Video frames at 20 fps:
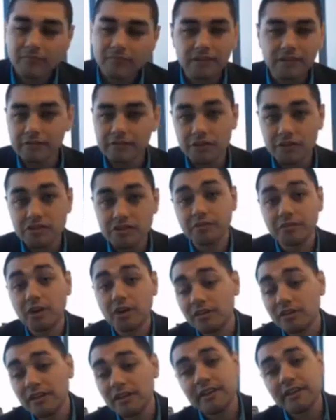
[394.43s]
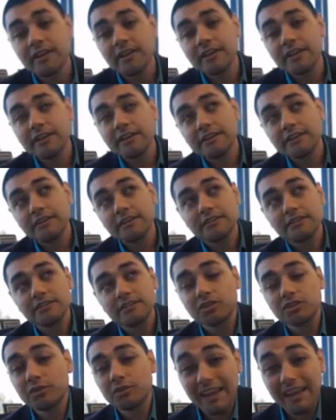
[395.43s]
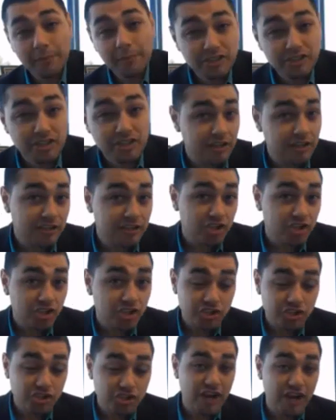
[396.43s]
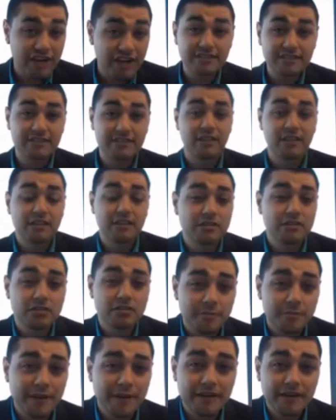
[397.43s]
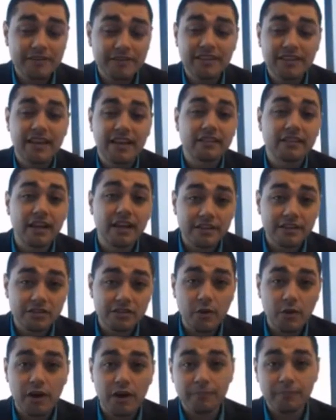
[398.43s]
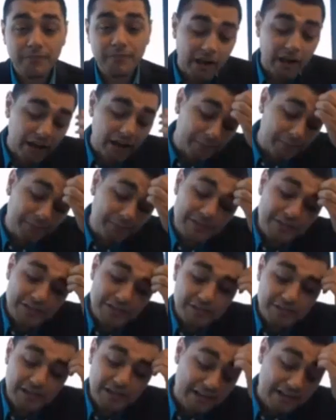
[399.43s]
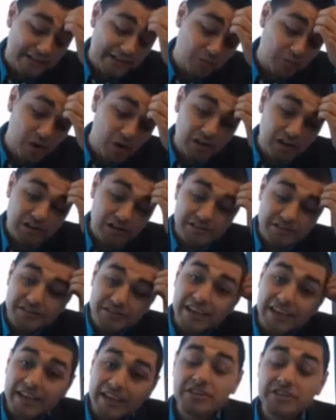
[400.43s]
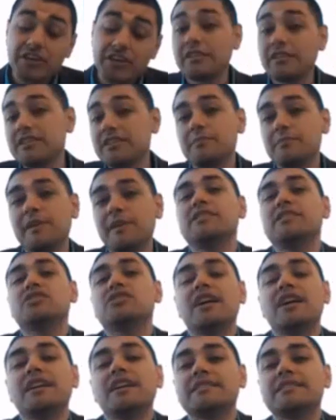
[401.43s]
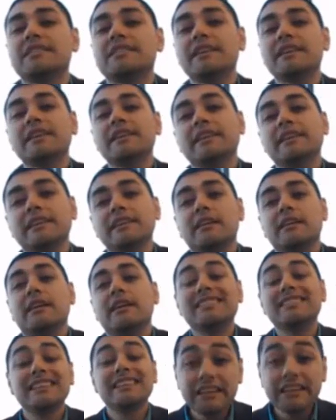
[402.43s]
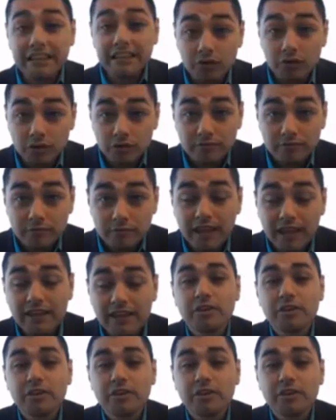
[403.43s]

First of all, you can't be sharing checks on social media. I see that a lot as well. These guys walking on stage carrying these big checks. It's illegal, okay?